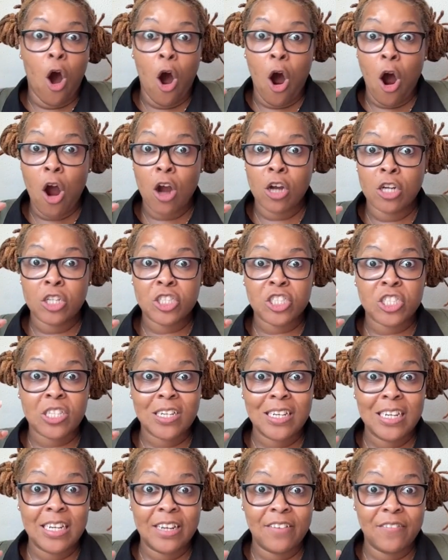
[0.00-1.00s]
harsh
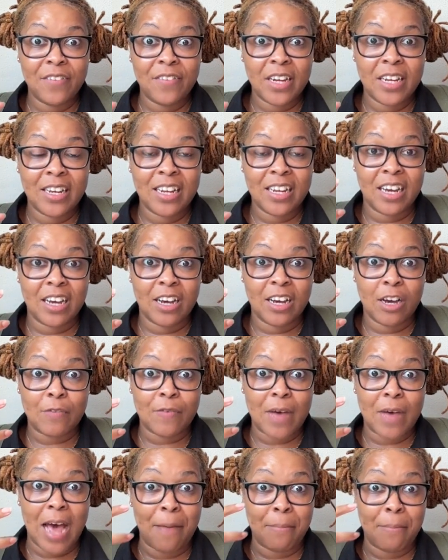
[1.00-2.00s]
living
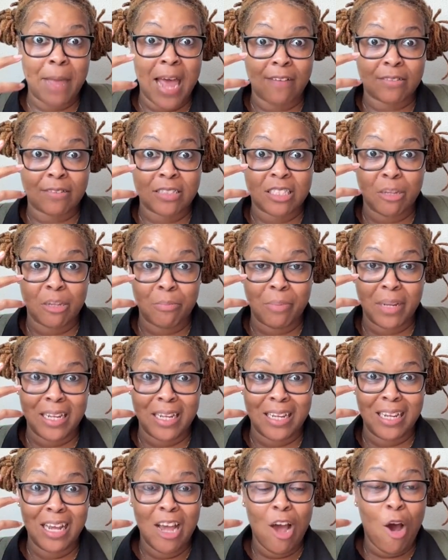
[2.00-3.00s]
of I'm having to
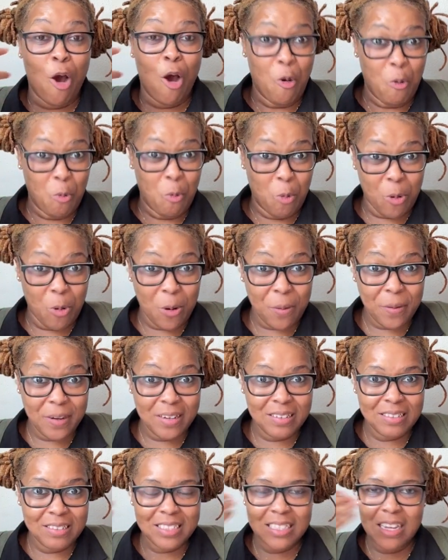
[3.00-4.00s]
be a
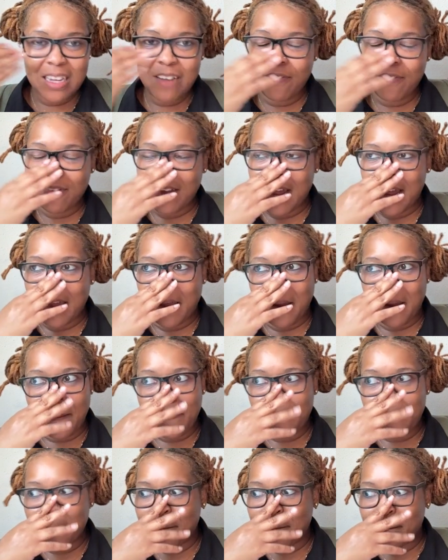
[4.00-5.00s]
warrior and stuff, like
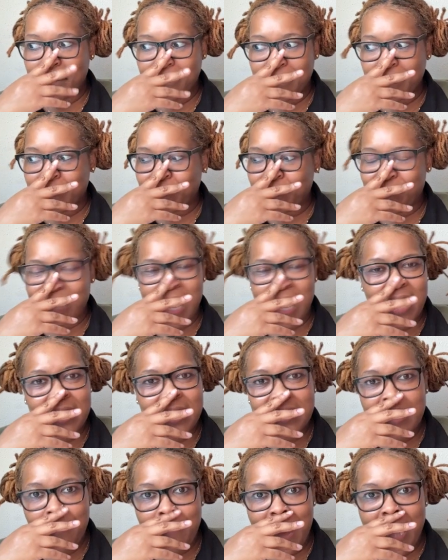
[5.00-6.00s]
I
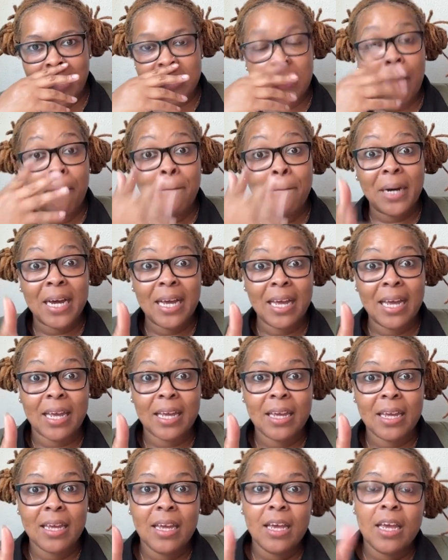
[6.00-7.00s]
couldn't imagine. But
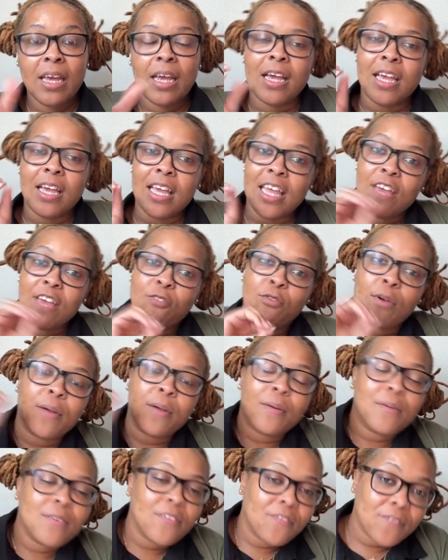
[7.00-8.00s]
if
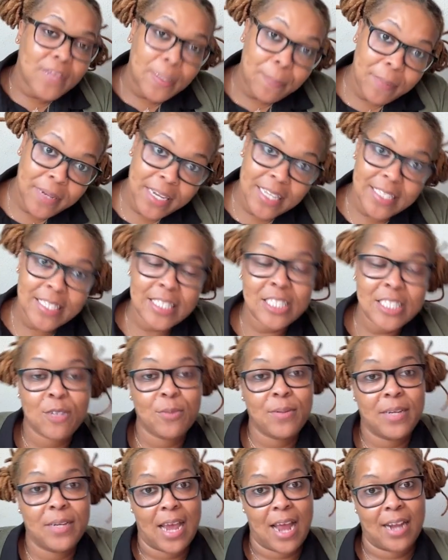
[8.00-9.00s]
we're flipping this
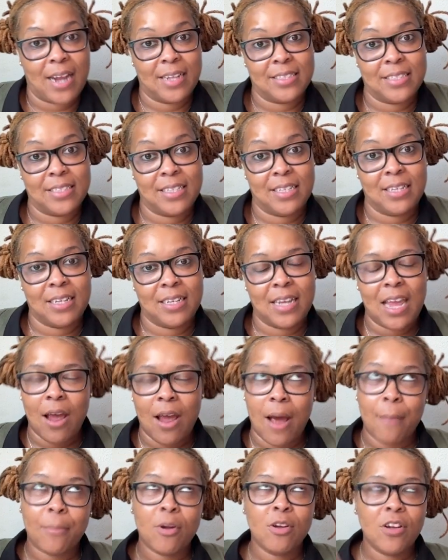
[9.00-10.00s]
into reality,
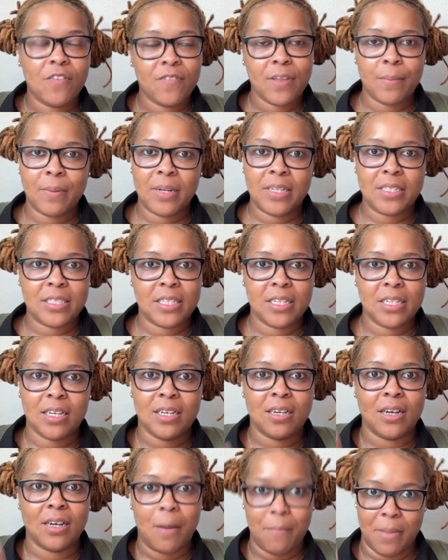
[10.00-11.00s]
and I'm going to flip
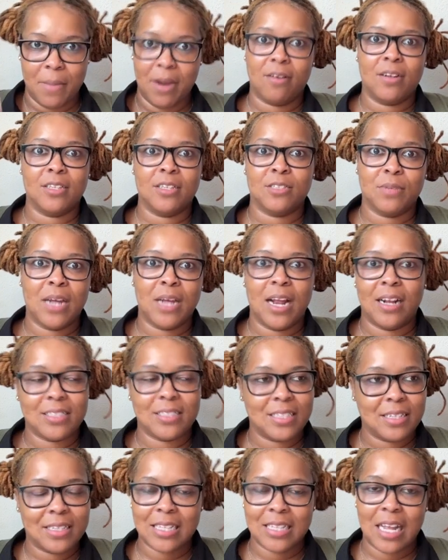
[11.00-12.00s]
into America's
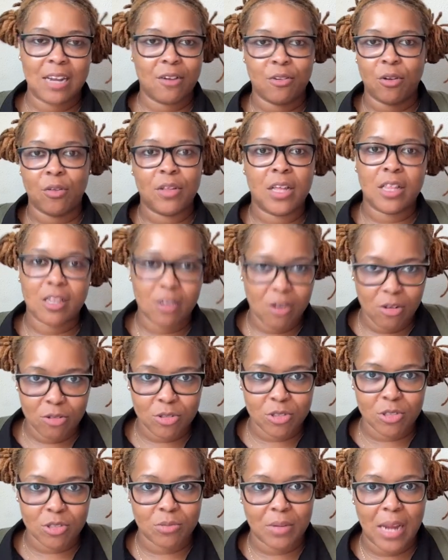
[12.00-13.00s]
reality because I don't know the other
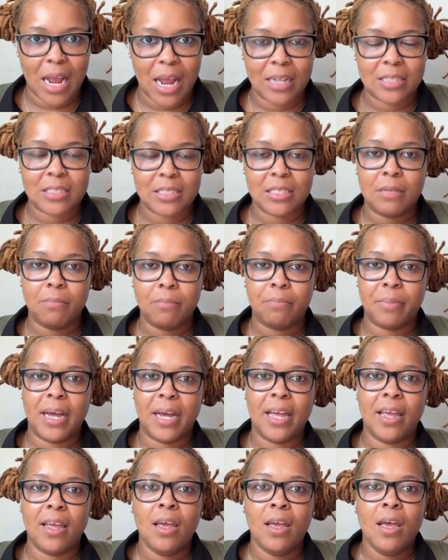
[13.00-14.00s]
culture's reality,
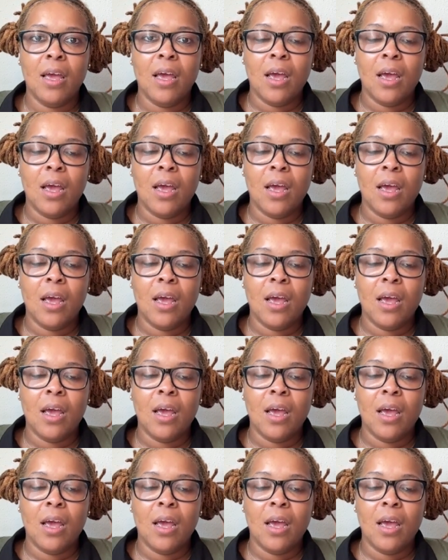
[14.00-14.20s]
but